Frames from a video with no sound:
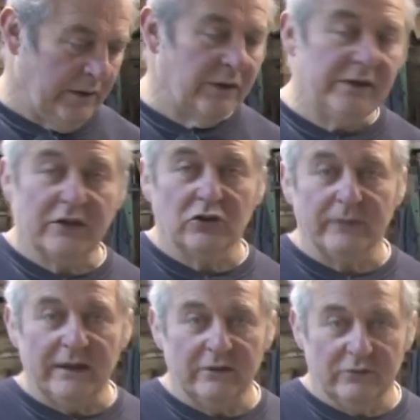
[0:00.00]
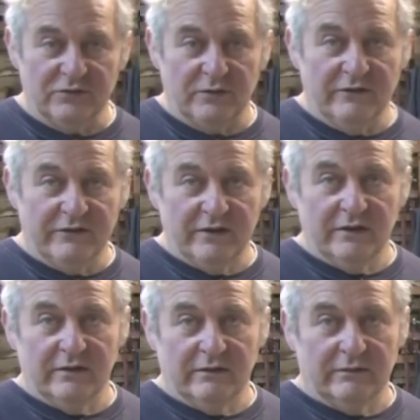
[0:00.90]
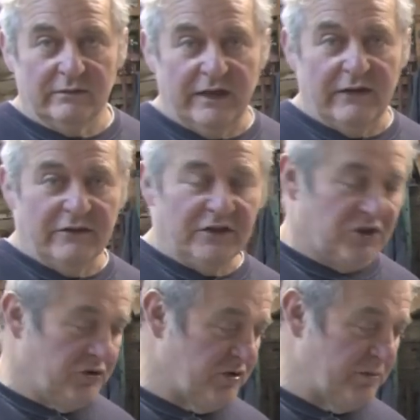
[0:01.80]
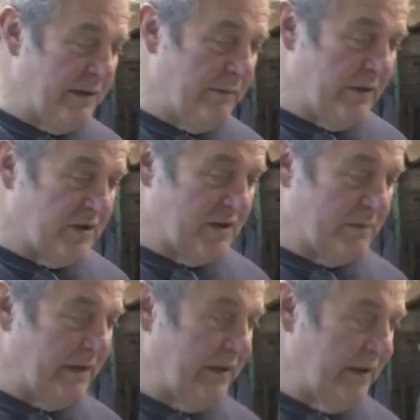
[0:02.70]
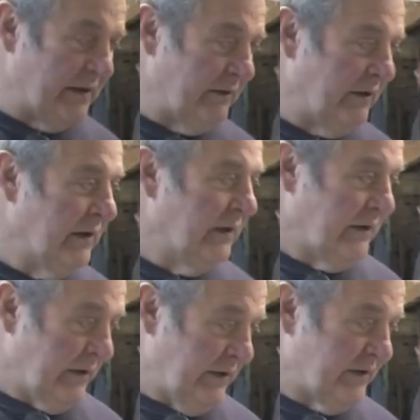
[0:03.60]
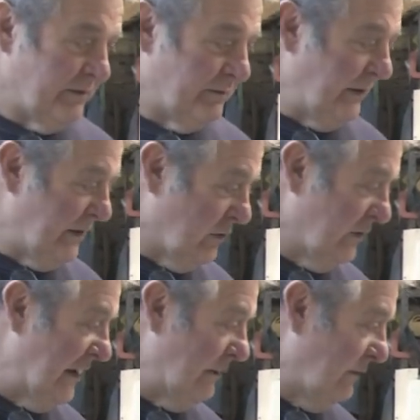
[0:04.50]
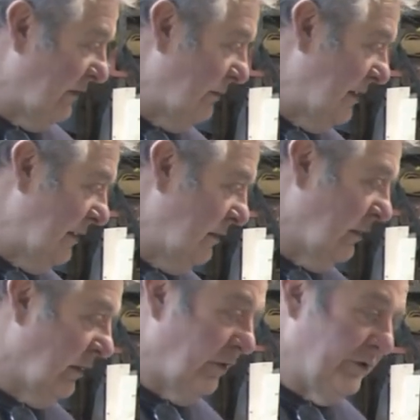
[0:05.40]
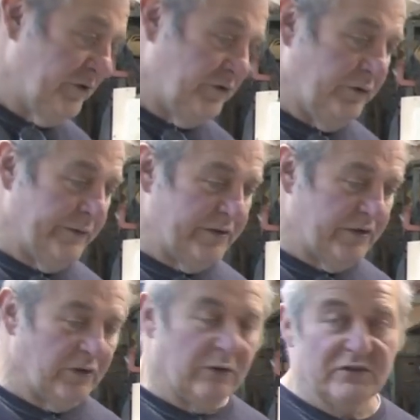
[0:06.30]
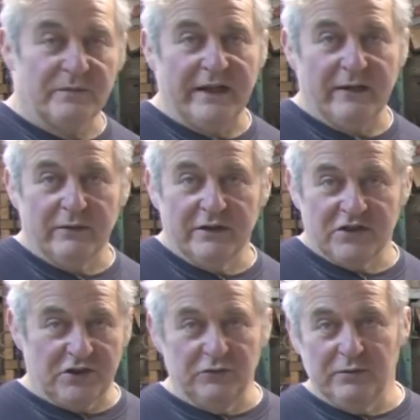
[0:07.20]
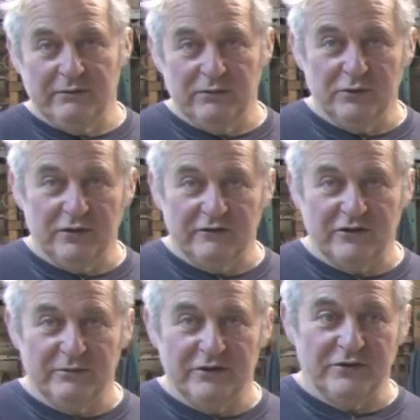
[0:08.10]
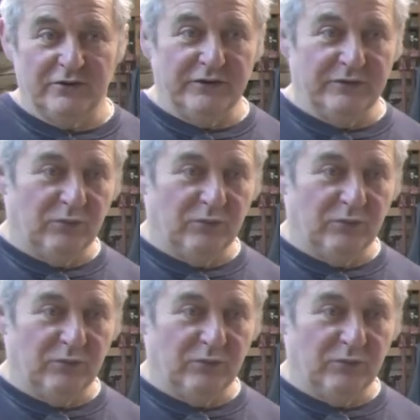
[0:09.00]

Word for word: Ernie Cooper, who's one of the, the Heritage Trust members, has been in and he's been a good help with me on the drones. It's always better when there's two people working from the drone than